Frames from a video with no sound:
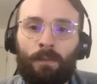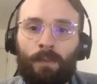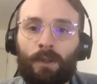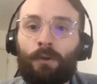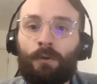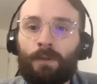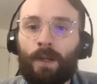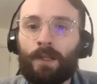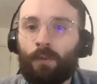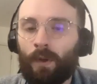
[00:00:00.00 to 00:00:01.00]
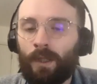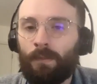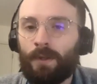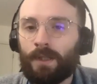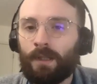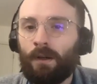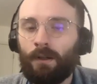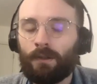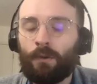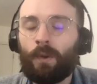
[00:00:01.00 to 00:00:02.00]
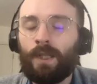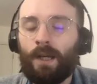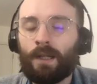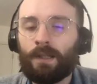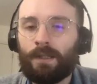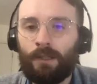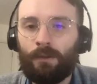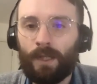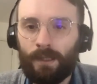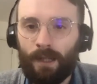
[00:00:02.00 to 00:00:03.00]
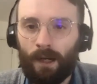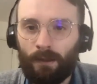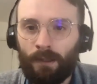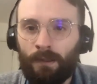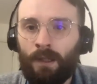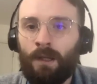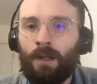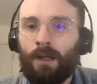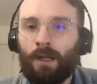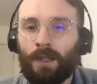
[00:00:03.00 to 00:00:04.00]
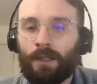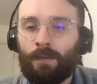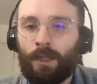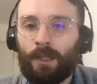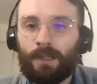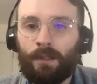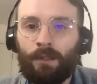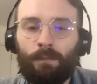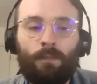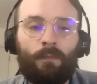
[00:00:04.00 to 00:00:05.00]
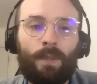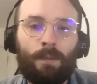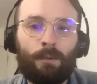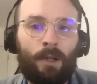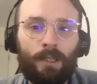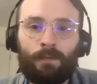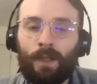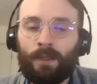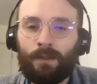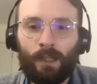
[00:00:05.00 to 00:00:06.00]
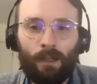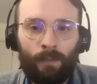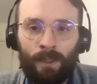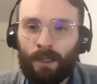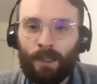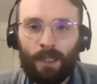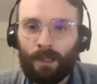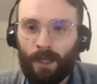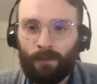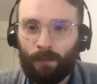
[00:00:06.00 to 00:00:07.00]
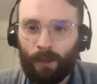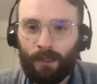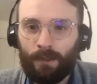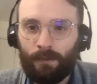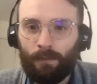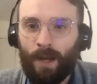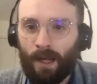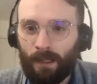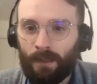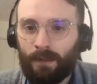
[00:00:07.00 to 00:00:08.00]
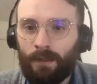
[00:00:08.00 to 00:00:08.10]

ballooned by 20% or 20x the US dollar. And that's because the people lost faith in the government and they didn't have the money to back it.